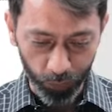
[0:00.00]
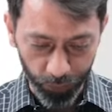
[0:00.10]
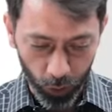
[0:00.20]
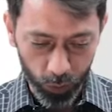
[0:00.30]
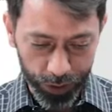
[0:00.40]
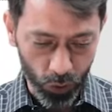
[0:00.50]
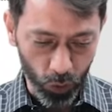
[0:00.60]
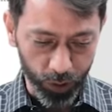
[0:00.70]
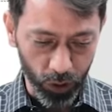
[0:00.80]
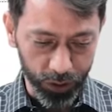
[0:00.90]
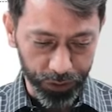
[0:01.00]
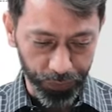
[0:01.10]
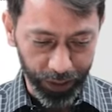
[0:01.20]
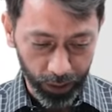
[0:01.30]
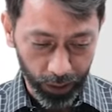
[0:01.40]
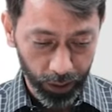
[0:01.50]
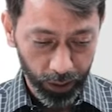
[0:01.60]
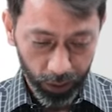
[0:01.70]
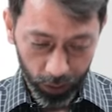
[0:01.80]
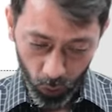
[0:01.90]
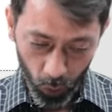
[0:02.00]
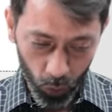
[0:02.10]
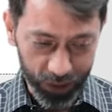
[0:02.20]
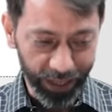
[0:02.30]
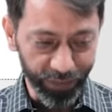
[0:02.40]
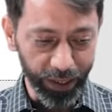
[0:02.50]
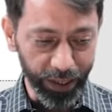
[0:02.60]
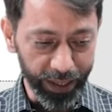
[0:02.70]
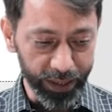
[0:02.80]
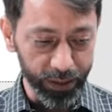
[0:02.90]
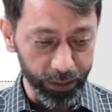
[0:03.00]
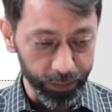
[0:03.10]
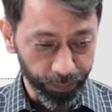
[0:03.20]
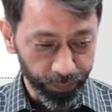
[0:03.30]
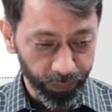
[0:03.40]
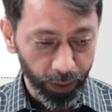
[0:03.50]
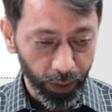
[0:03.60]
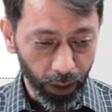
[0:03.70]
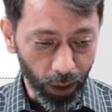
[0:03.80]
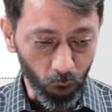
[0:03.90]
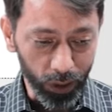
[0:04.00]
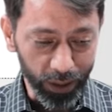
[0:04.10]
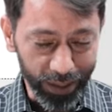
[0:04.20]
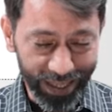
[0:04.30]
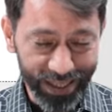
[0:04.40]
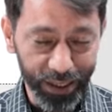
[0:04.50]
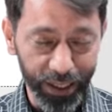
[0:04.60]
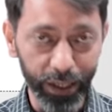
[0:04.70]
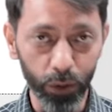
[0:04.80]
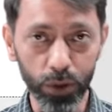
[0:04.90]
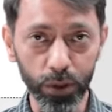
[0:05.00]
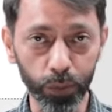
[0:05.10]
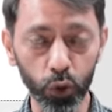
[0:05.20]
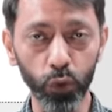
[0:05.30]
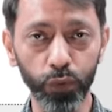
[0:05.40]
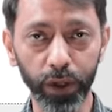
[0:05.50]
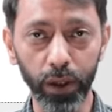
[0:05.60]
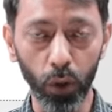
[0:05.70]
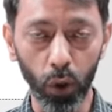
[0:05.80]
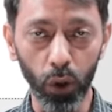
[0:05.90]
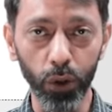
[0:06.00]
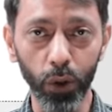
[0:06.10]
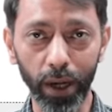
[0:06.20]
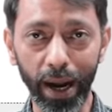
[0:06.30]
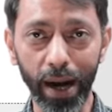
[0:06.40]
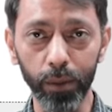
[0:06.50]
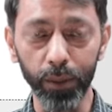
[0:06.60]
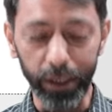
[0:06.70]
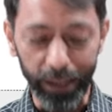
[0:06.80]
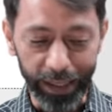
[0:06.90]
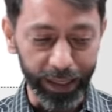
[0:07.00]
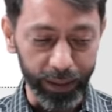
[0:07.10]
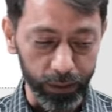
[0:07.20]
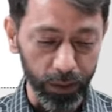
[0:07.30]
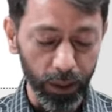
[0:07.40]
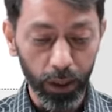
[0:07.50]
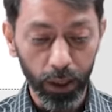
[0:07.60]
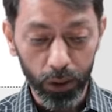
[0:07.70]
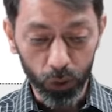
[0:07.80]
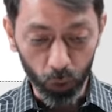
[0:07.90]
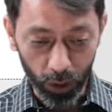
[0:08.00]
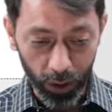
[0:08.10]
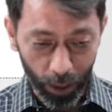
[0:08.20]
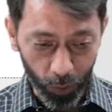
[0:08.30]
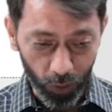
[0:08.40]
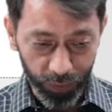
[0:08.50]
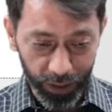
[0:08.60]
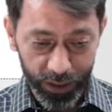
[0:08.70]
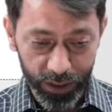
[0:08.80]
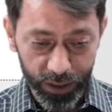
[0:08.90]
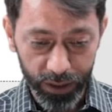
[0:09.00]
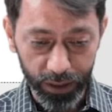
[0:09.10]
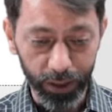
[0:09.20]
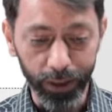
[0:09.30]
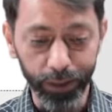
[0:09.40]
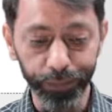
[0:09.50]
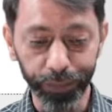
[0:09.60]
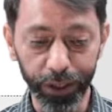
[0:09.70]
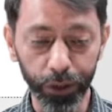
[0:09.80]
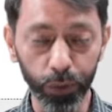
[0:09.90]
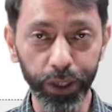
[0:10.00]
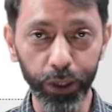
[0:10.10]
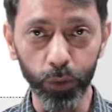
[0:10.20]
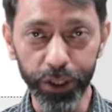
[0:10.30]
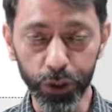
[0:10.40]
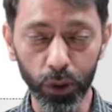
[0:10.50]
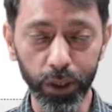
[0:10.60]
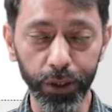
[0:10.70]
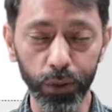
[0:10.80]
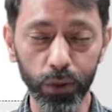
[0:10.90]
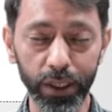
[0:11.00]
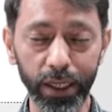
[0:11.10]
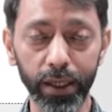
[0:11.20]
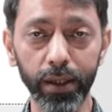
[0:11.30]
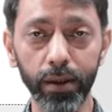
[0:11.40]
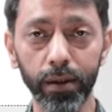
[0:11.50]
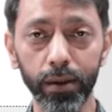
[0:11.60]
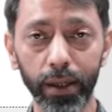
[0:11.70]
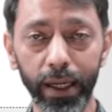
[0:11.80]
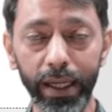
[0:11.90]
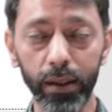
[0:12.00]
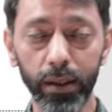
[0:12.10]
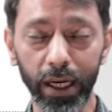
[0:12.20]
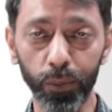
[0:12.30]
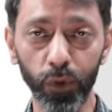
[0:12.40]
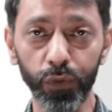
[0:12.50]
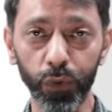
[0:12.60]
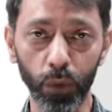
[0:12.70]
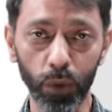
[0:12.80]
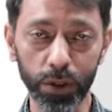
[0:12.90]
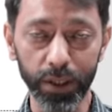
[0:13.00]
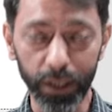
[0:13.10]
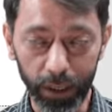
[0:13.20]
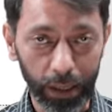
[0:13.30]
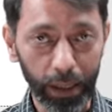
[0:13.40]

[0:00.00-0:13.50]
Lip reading: window which is open on the screen. Go to save and next. Now on the next screen, you're supposed to fill all your academic details. So couple of things that you need to make sure that you're selecting the right type of university,